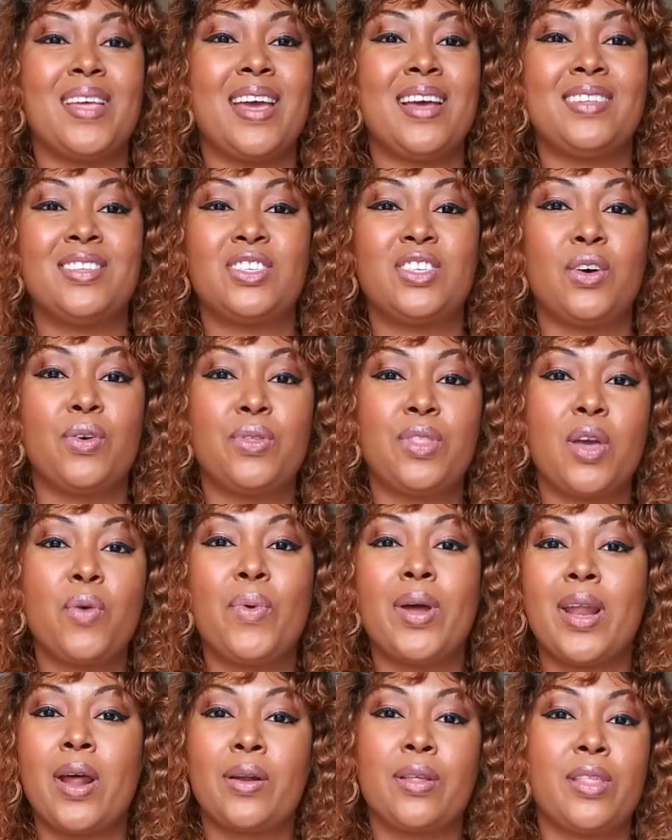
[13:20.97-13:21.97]
And so they
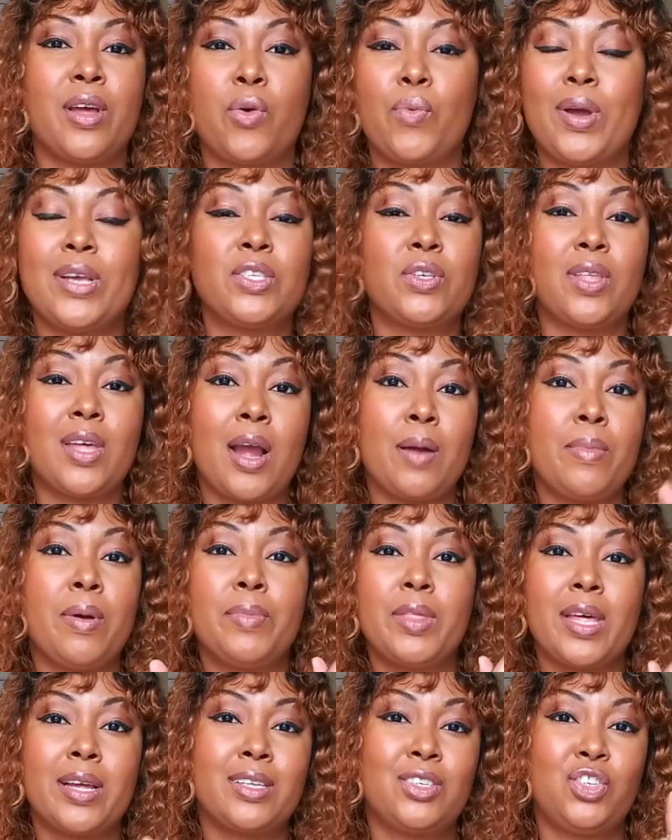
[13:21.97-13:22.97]
went out of their way. So I
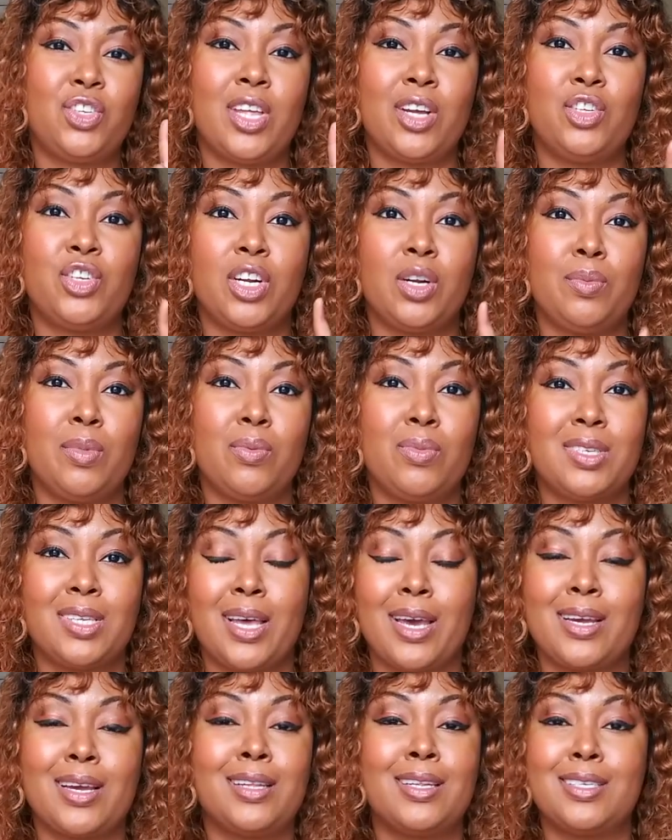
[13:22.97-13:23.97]
remember that gentleman was
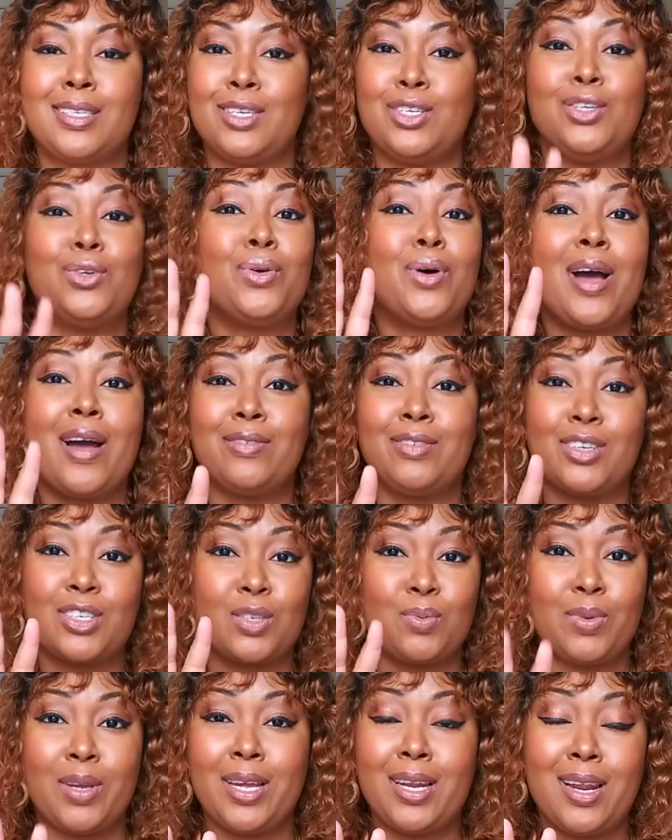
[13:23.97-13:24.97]
like, listen, you don't have to
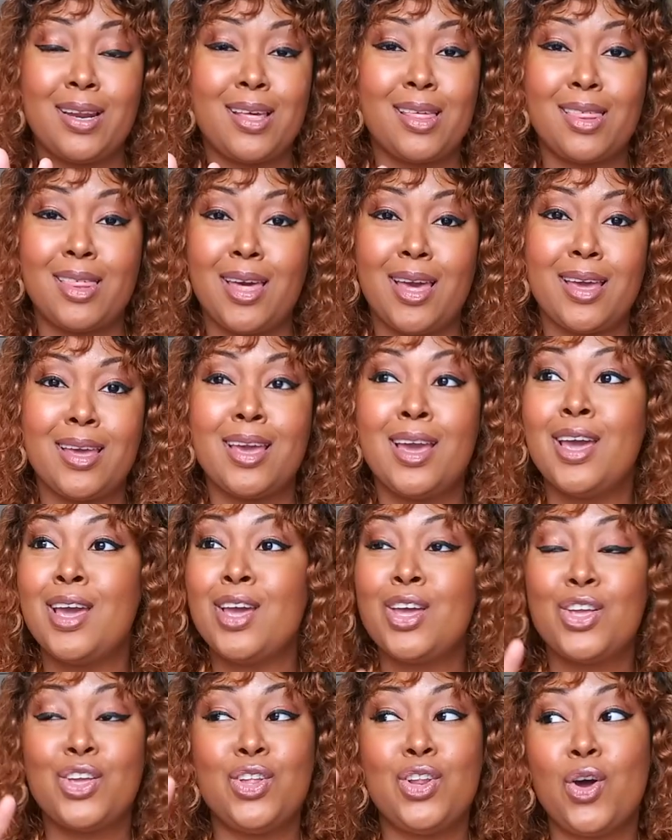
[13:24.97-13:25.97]
explain
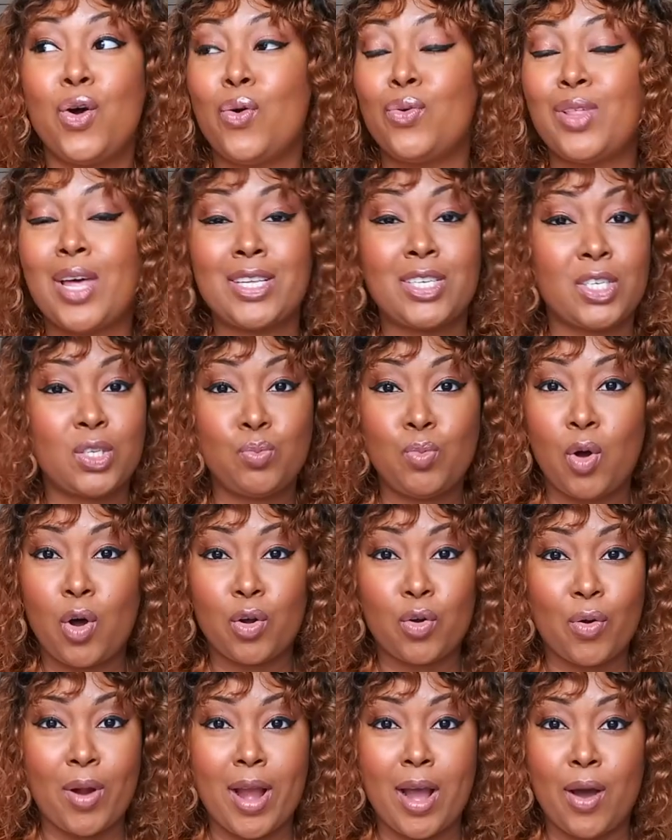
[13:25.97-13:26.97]
anything, you know, that's a
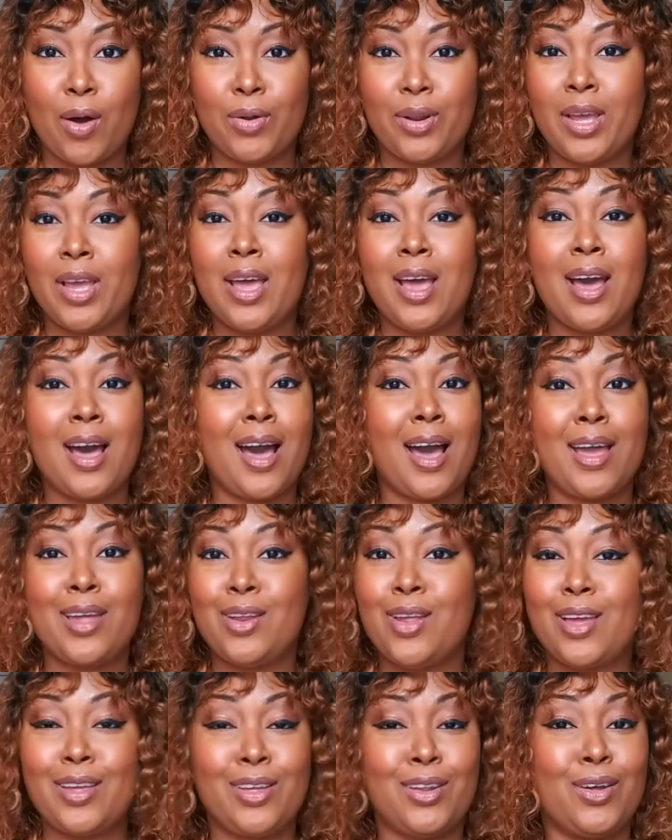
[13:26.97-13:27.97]
small crowd,
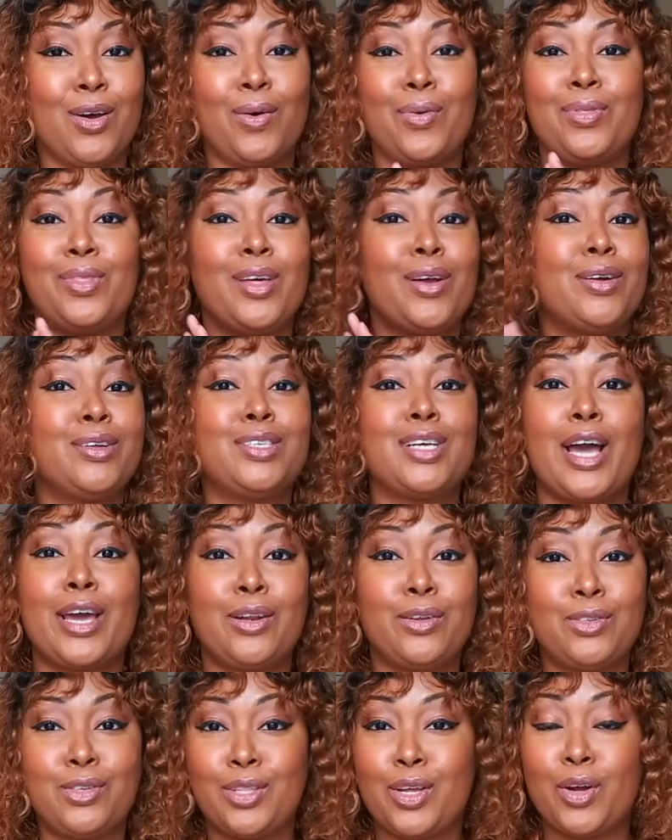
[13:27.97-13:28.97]
I, you know, they're
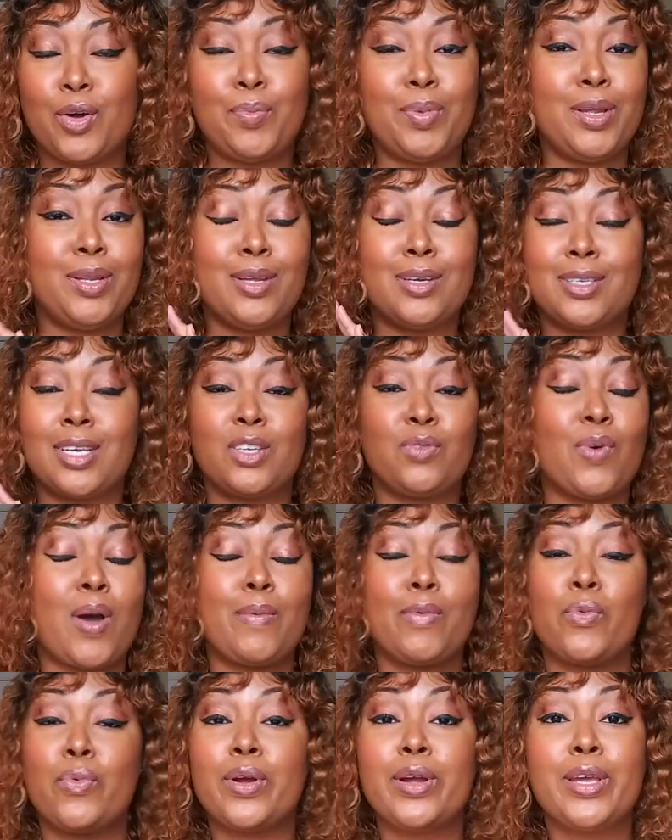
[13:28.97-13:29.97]
entitled to their opinions, that's
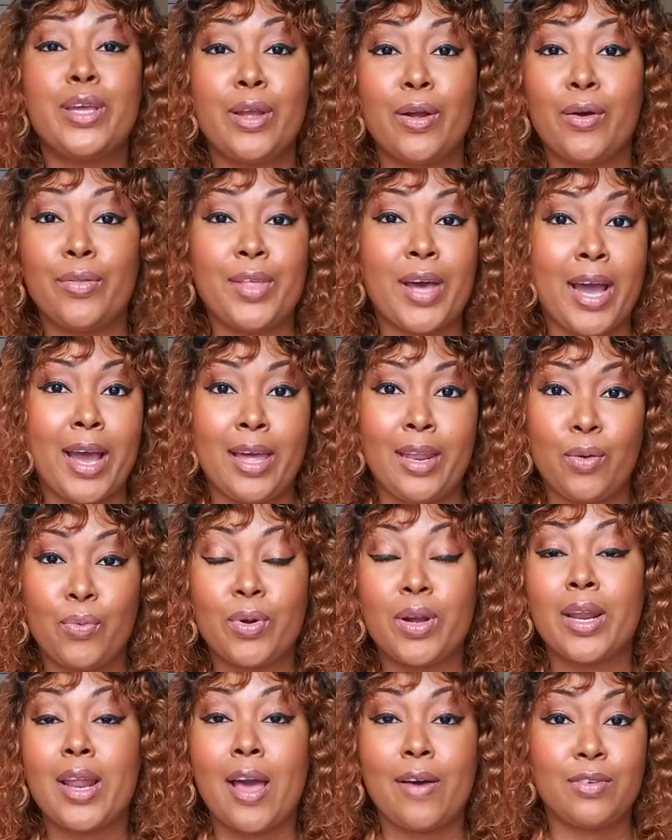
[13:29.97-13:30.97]
fine, we're here on the island,
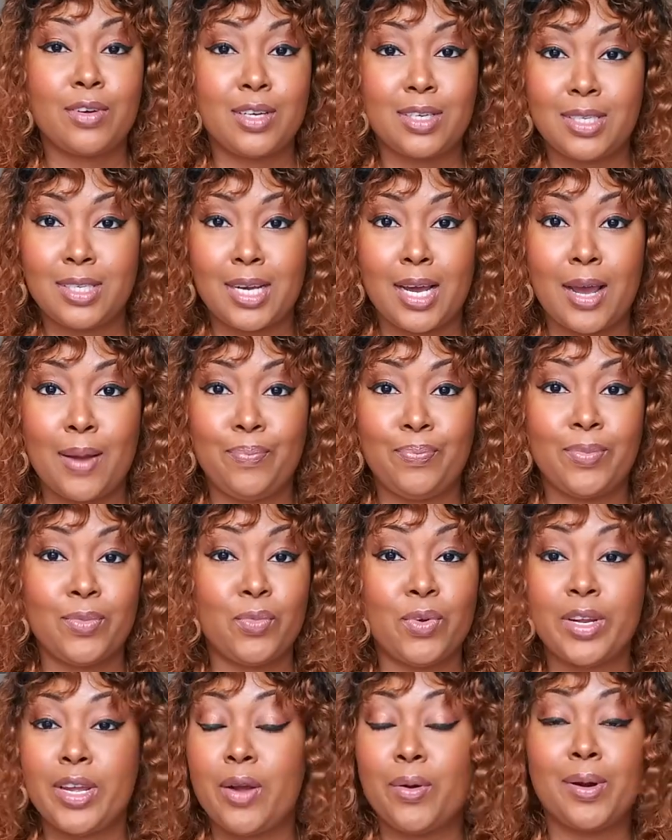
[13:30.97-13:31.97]
we're gonna have a good time,
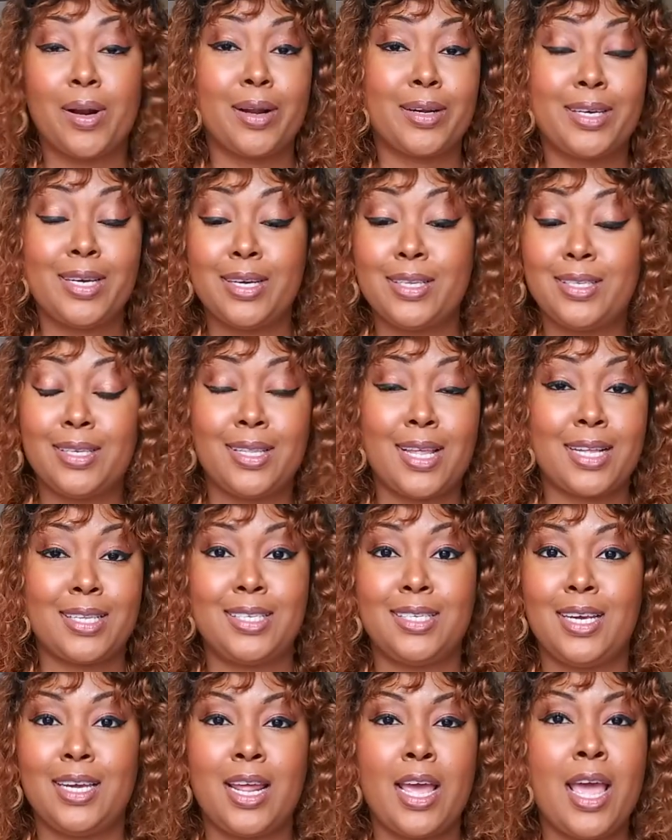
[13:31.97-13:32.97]
we're here with our kids, and
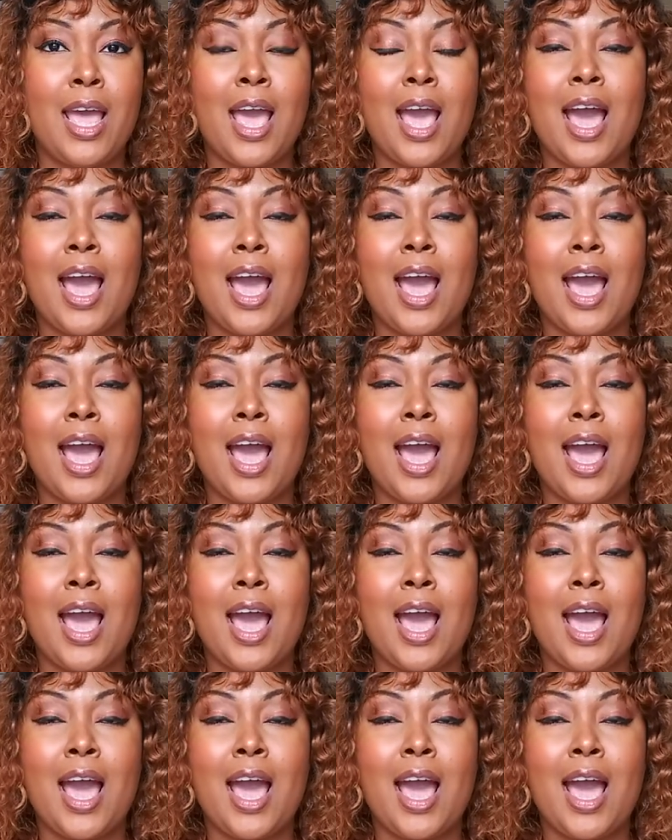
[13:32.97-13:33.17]
that's it.